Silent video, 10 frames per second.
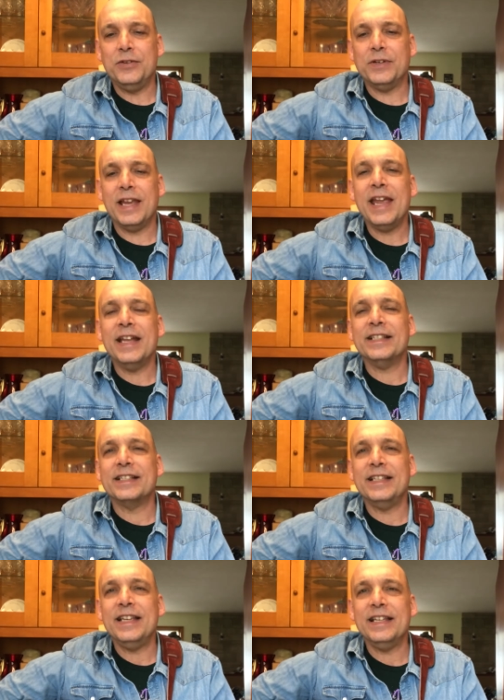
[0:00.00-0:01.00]
can't
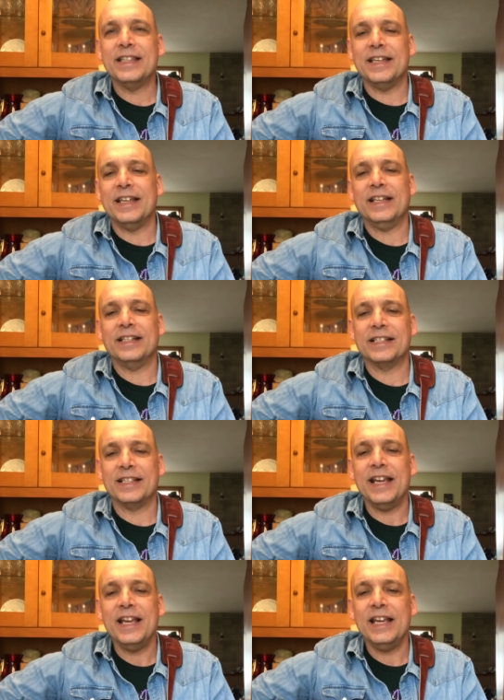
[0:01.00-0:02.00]
see a thing to
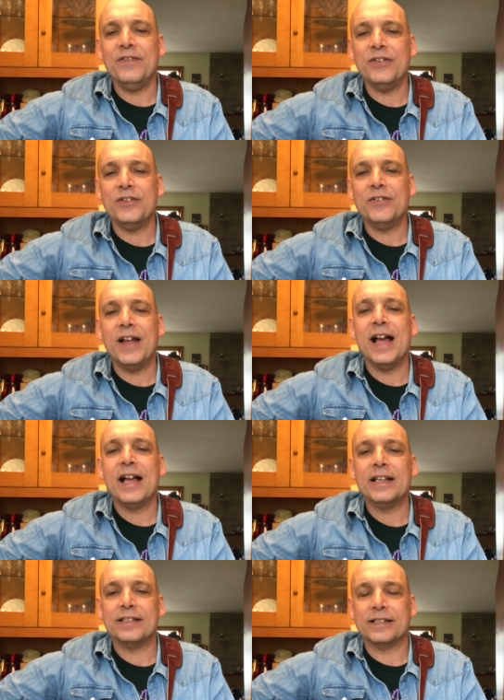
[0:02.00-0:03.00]
save your
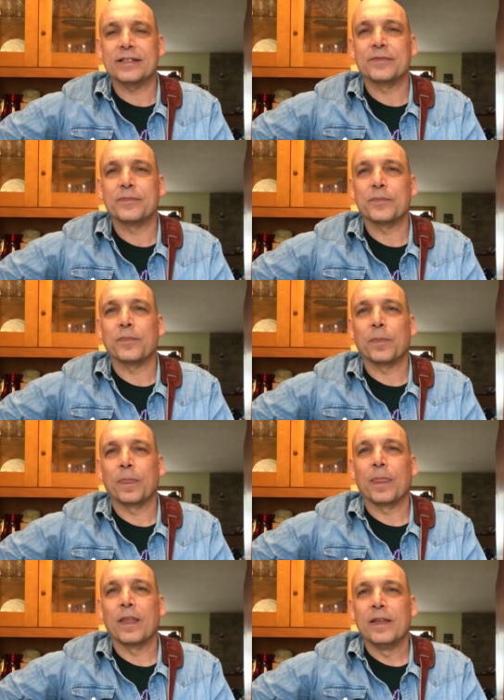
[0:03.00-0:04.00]
ass.
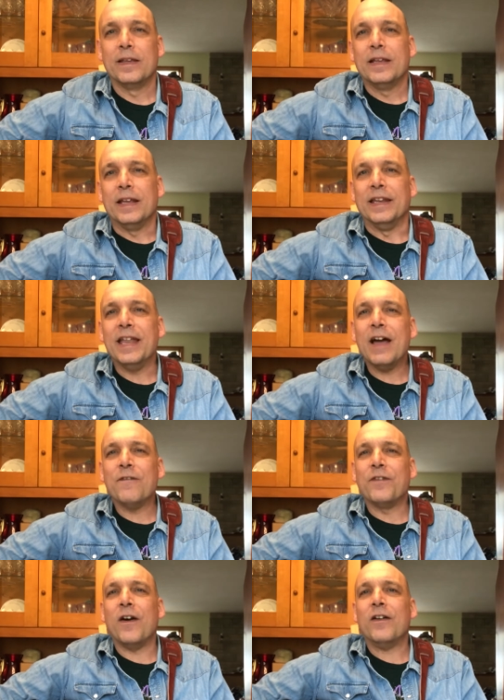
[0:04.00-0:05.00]

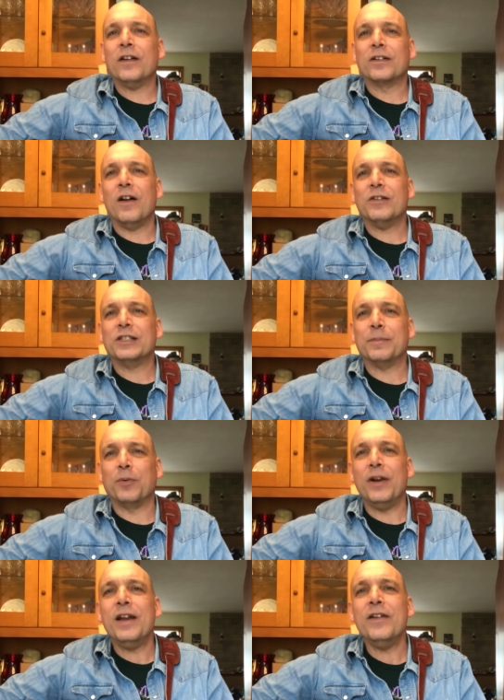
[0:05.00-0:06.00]
Now, far across the
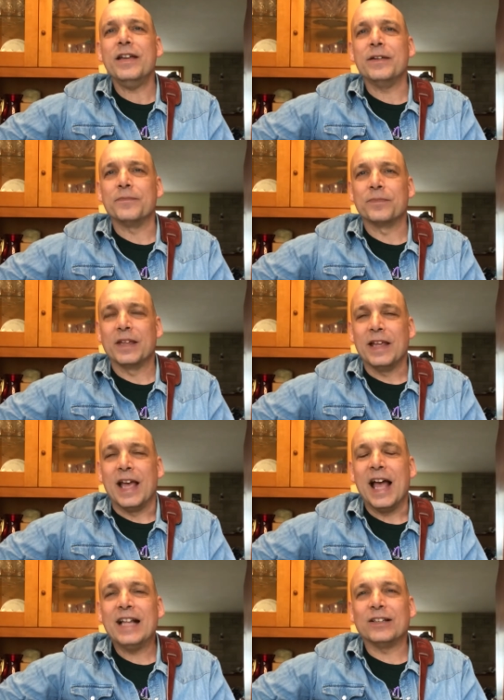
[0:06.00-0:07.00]

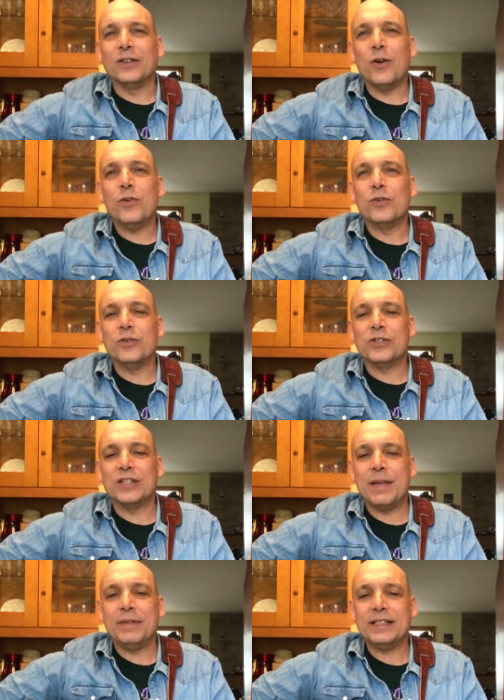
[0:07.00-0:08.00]
prairie, at the local
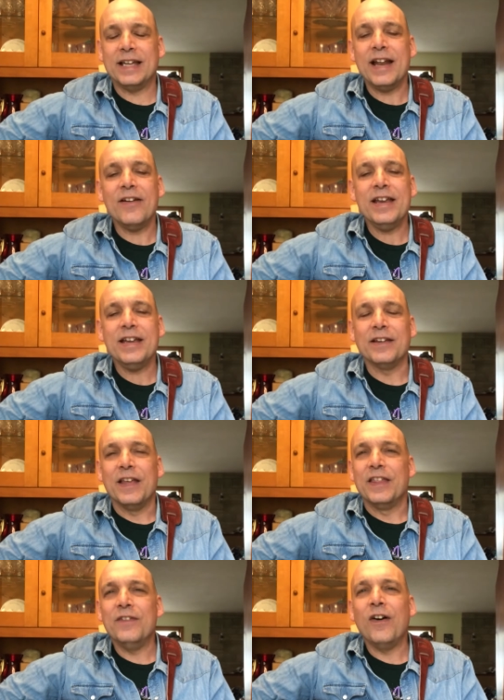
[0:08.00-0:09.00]
cemetery,
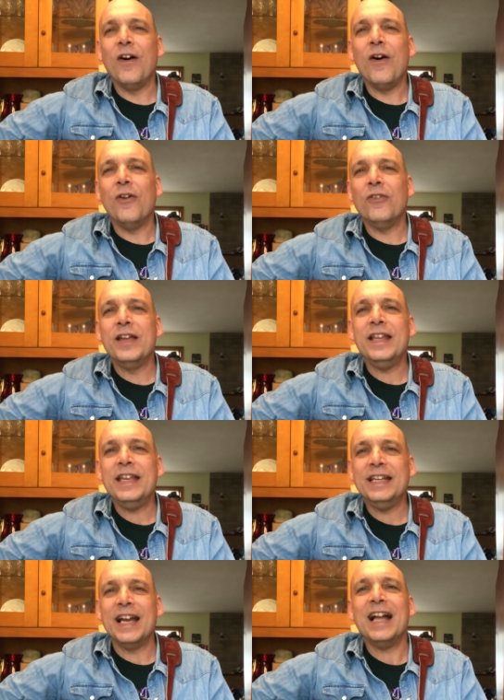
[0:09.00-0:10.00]
they've
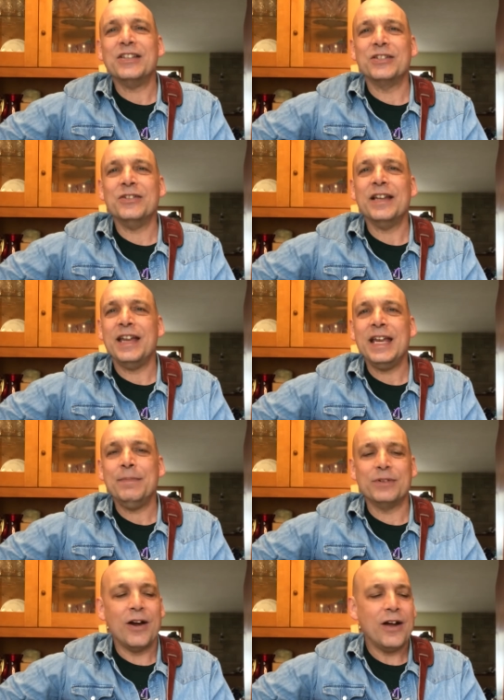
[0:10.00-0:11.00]
already got your
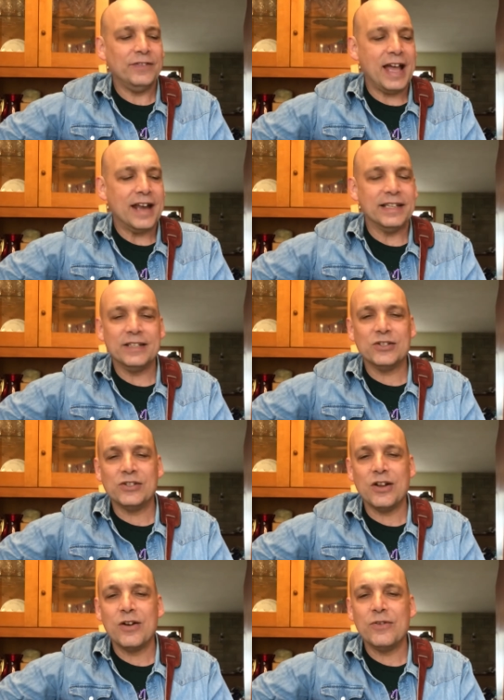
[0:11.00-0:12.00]
name carved out in
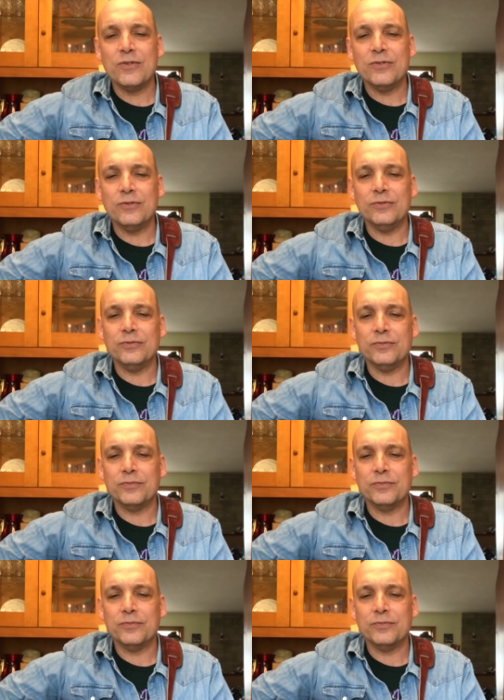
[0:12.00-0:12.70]
stone.